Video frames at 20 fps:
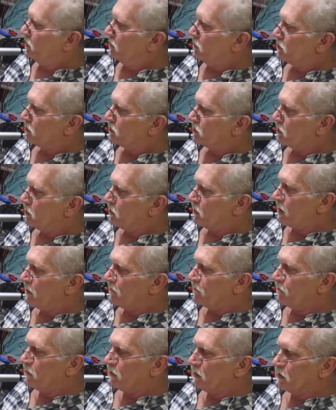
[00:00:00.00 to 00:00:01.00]
So I
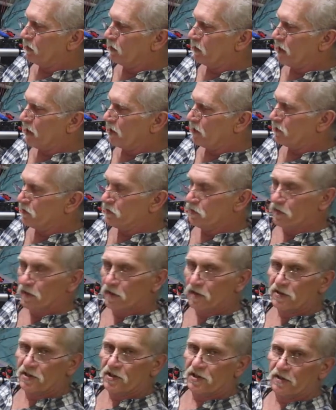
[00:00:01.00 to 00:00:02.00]
figured I'd
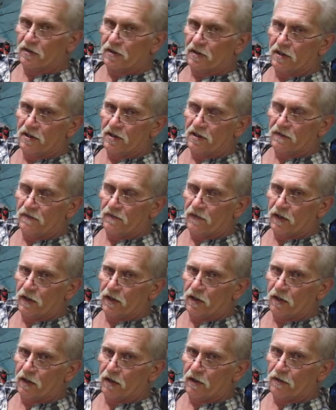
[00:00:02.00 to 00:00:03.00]
do a series of
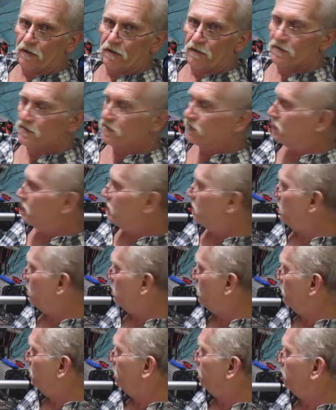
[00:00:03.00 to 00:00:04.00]

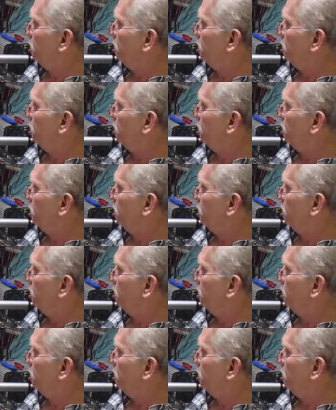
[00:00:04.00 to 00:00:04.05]
videos